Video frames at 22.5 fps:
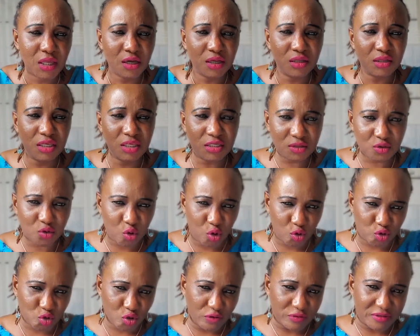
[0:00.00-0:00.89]
this
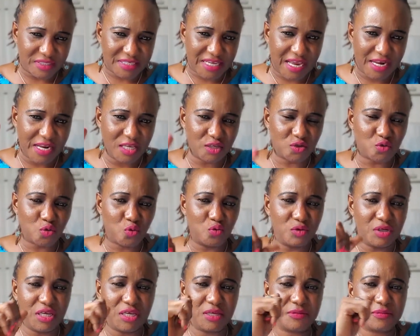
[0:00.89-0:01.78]
culture of silence all
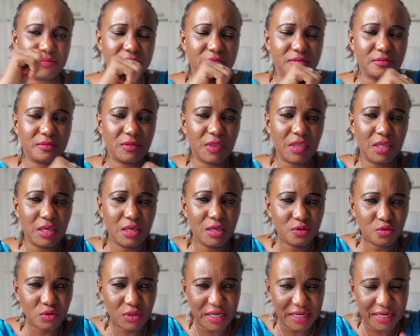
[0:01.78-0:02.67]
day.
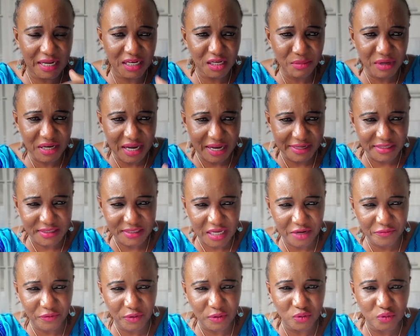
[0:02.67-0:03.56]
So now that make
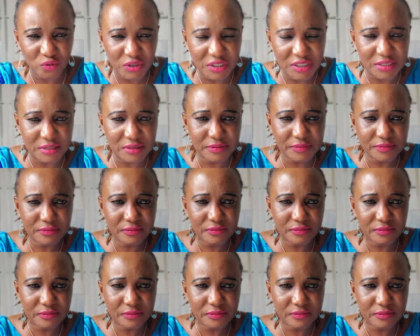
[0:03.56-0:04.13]
decide for do this.